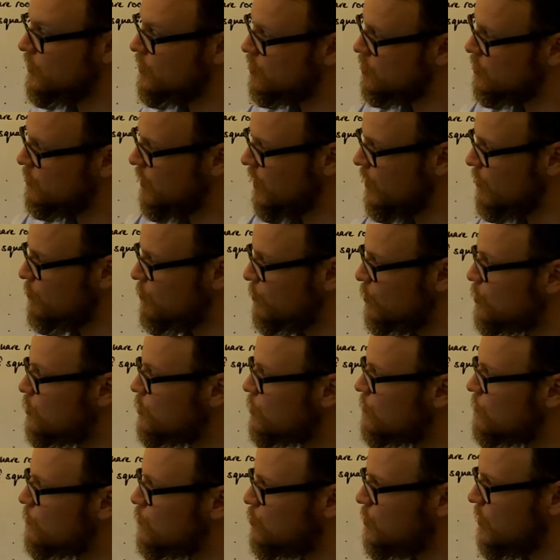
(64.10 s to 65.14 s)
the square root
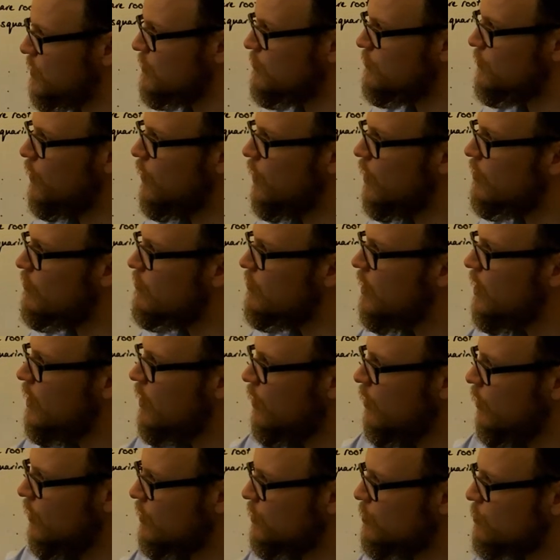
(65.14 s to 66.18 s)
of 25,
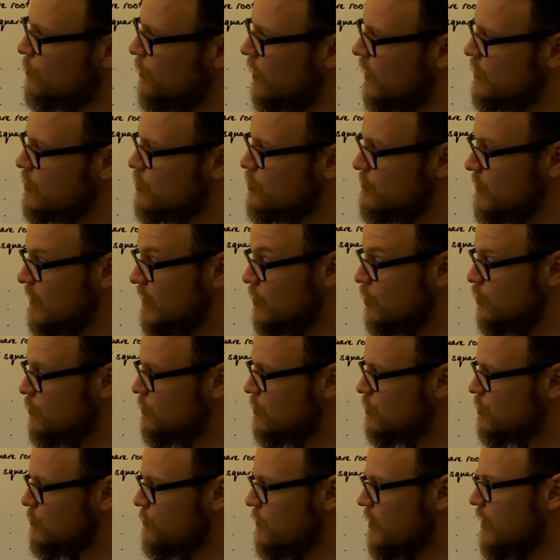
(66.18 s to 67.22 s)
I could arrange them into a
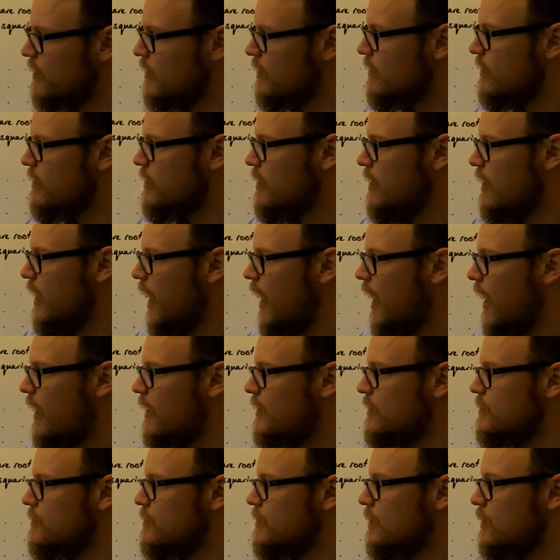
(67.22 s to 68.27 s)
square,
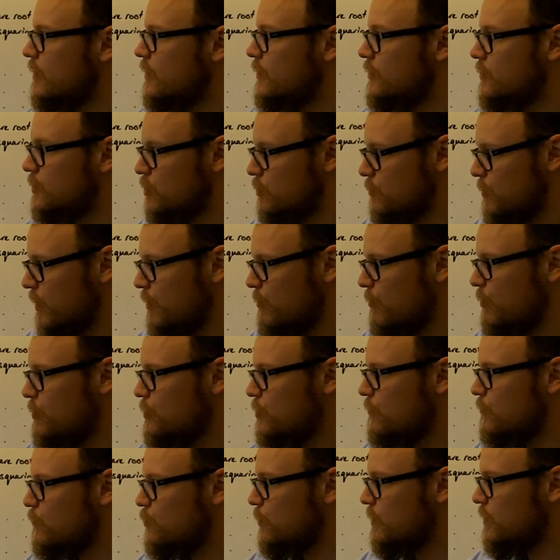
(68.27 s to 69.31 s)
and the square root
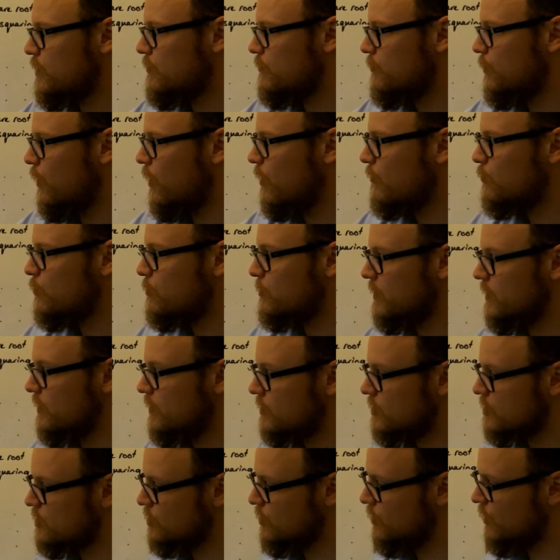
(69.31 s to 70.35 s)
of 25 would be the
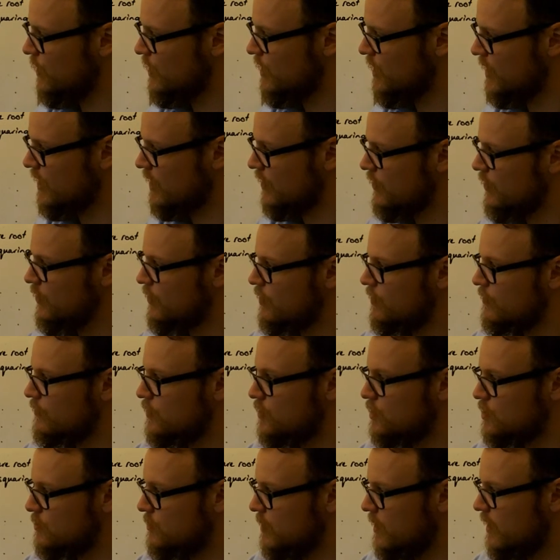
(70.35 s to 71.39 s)
side length of the
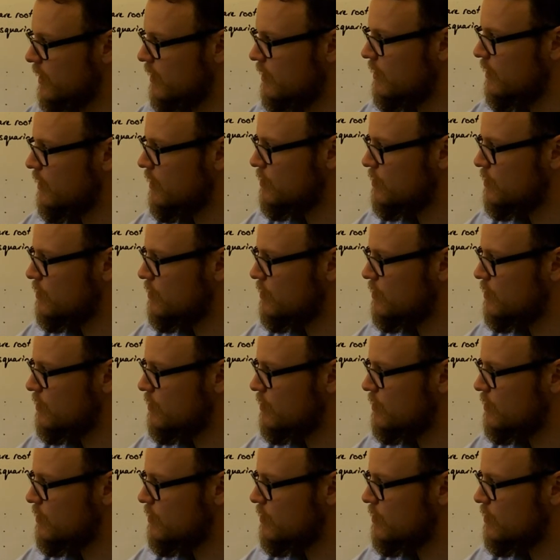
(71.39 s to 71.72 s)
square.